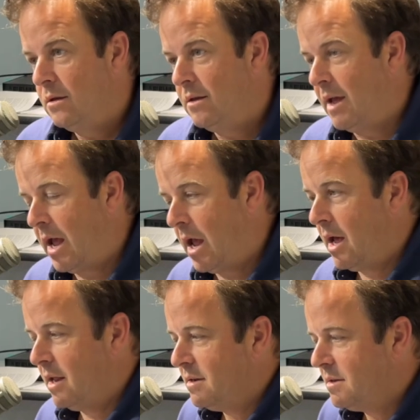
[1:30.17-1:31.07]

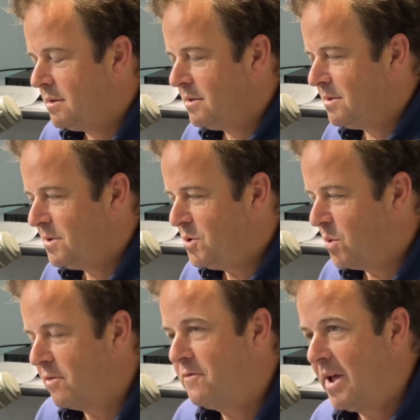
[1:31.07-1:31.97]
And
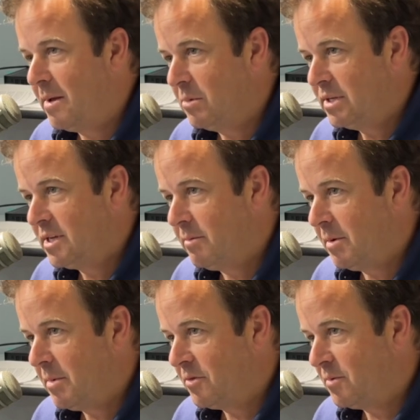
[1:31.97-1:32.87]
your family, tell me
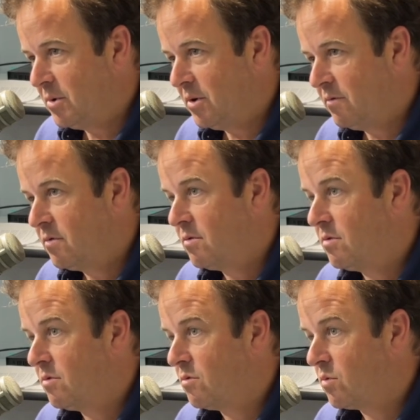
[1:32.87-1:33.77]
about them. You have
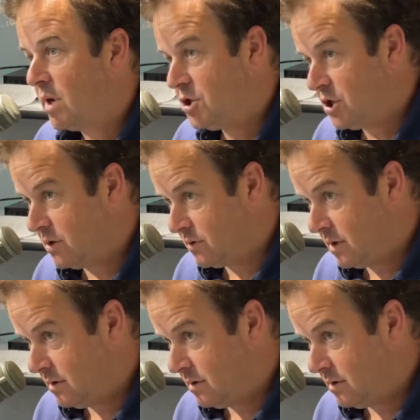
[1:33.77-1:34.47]
3 children.